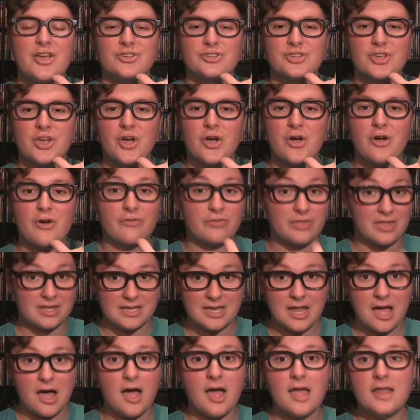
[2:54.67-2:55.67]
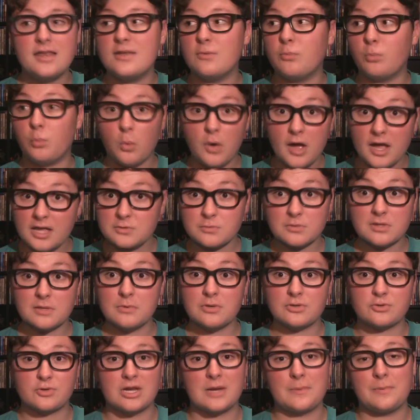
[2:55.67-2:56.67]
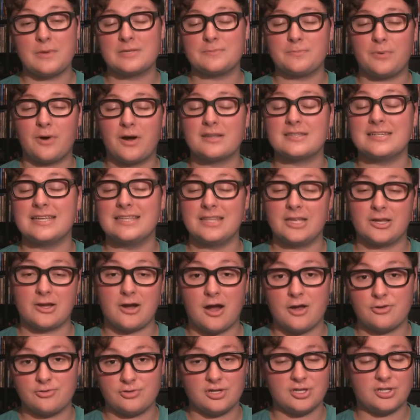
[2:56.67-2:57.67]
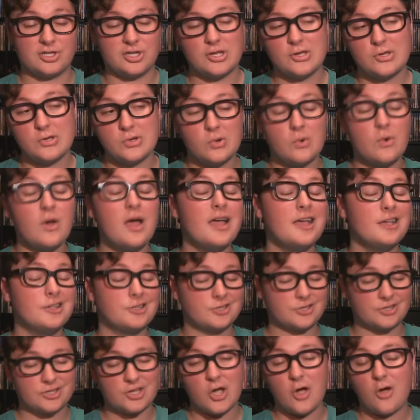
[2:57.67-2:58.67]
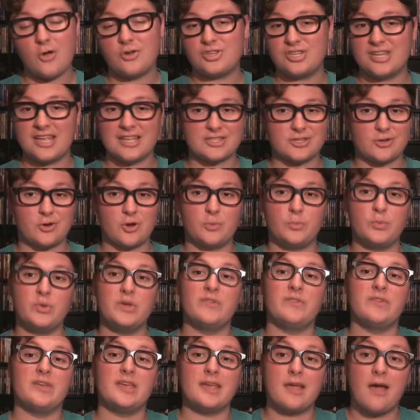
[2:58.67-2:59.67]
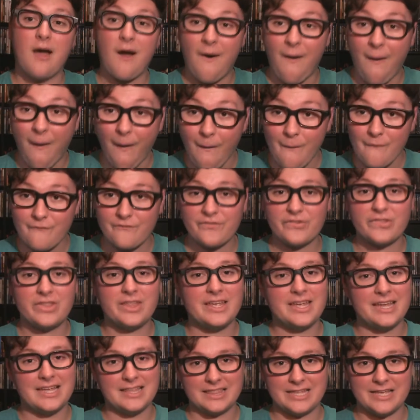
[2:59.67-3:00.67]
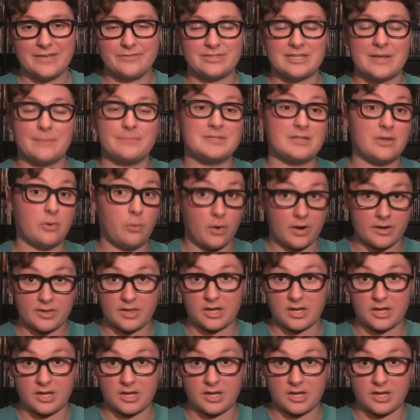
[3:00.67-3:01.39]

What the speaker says: So The Nun was one of the most creepiest parts in The Conjuring 2. So she gets her own movie. Hopefully it lives up to